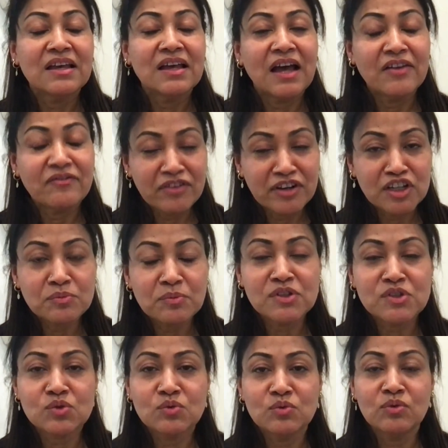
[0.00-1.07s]
I finished my
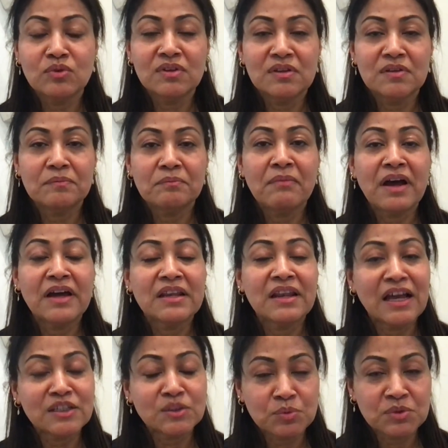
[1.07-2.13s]
school. My
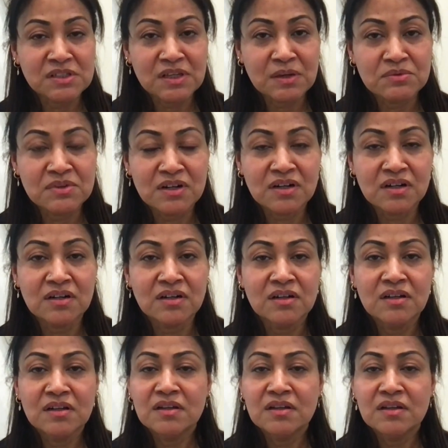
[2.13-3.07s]
last preceptor